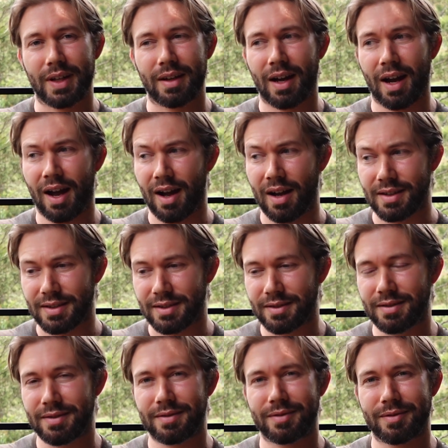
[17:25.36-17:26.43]
Hard,
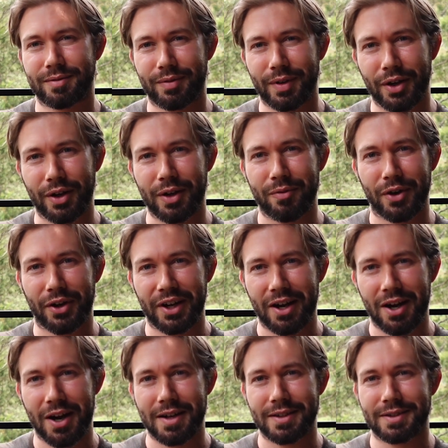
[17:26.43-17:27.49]
very, very
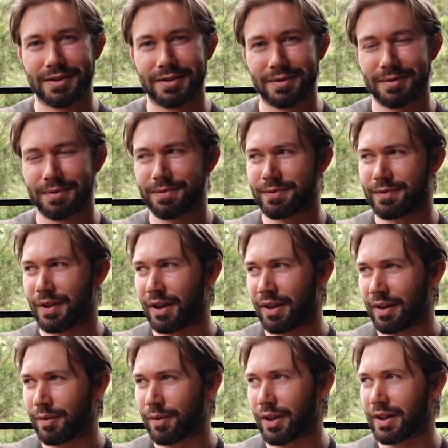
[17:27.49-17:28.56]
hard,
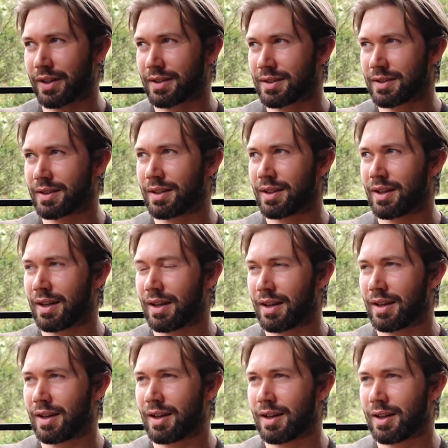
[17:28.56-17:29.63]
very, very
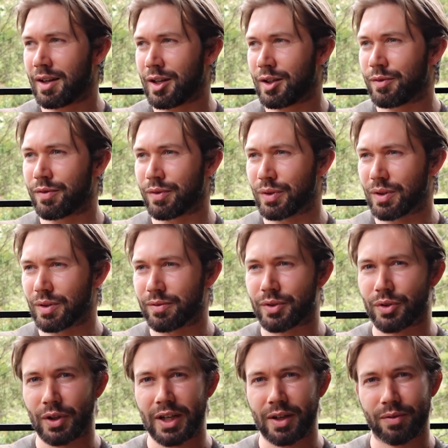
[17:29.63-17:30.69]
full of
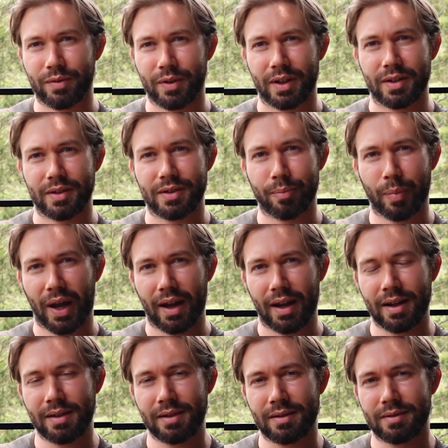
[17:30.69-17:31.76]
grief and
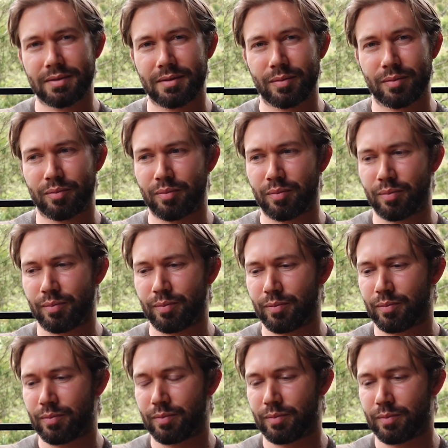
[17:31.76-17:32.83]
pain,
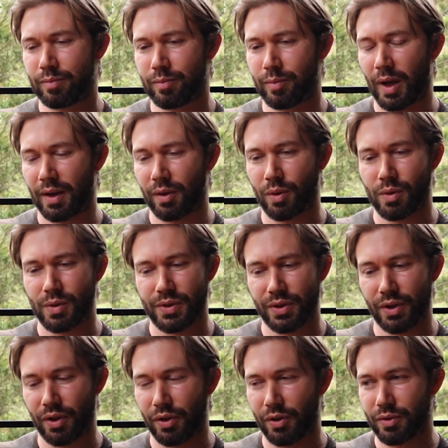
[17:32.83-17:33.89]
but
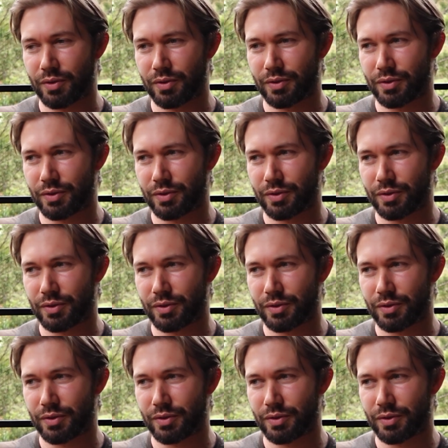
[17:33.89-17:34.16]
also